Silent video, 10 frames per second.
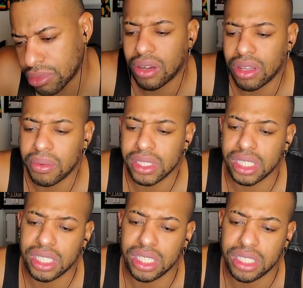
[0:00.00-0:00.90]
Oh, he wants
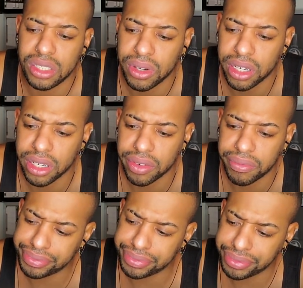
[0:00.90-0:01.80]
to see his daughter.
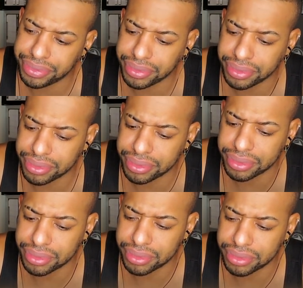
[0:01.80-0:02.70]
Miss Harmon,
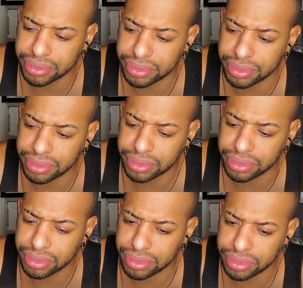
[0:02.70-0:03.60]
finished
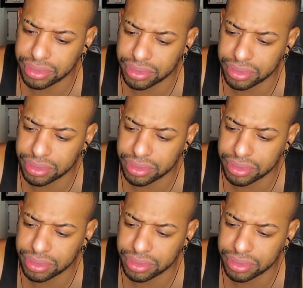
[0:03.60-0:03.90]
already?